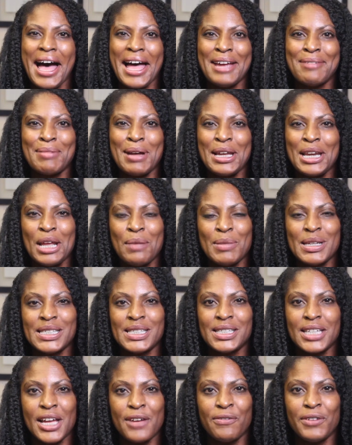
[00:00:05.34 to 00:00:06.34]
Hi, my name
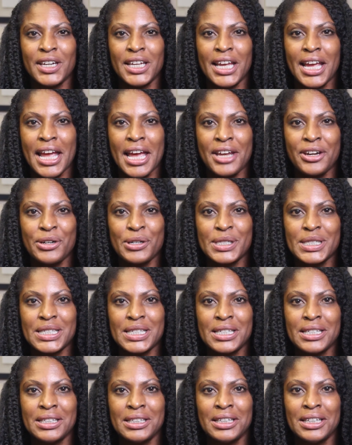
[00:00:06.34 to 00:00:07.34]
is Stephanie
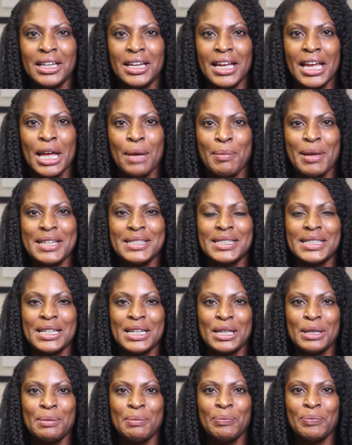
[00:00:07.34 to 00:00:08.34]
Anderson,
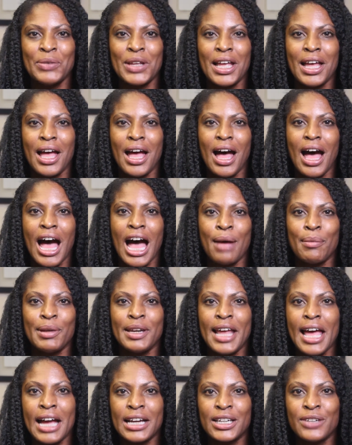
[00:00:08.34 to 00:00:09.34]
MSM. I'm
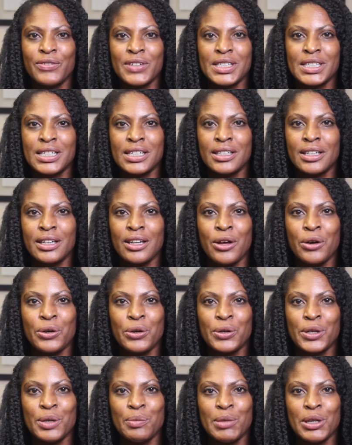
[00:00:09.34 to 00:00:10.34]
an activist in the
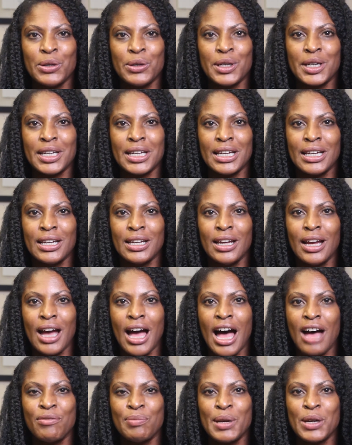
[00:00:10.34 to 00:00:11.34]
local community.
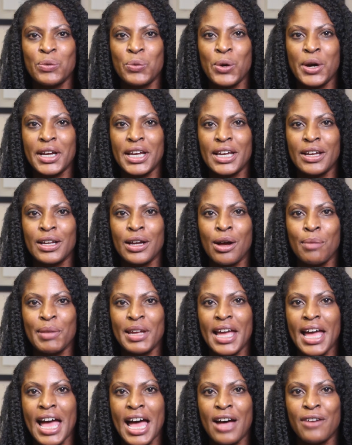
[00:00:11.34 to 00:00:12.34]
I've been working on
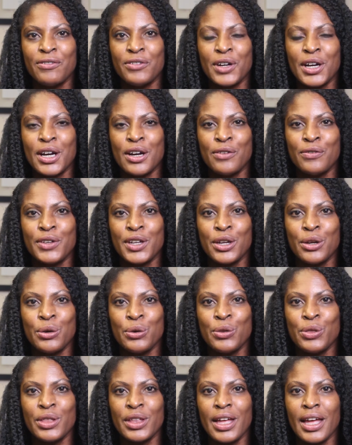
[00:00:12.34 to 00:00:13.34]
behalf of
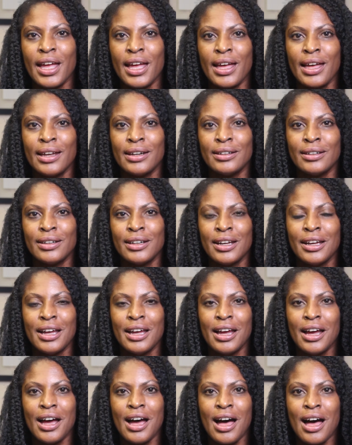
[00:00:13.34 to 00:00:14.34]
youth and
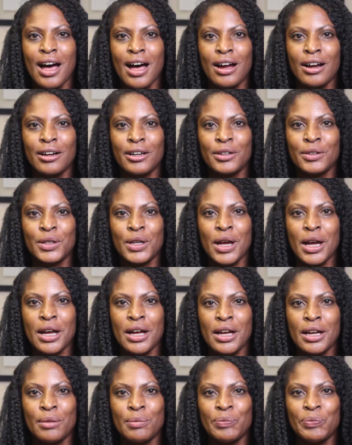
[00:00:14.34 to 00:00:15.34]
our
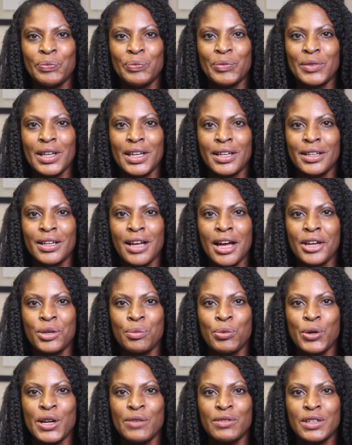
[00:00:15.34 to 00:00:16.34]
um,
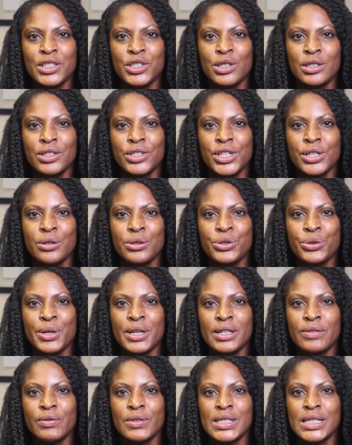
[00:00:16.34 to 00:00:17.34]
underprivileged
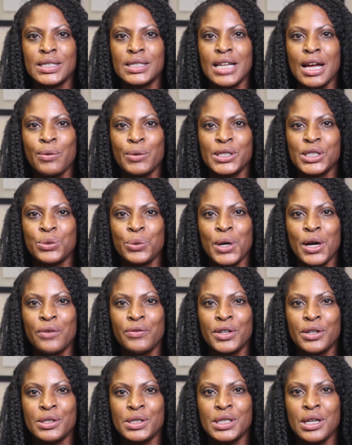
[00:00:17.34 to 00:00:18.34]
children since I was
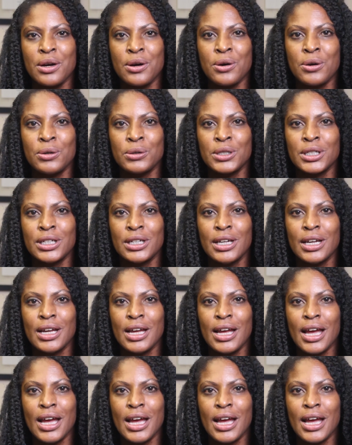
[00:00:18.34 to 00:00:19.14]
12 years old.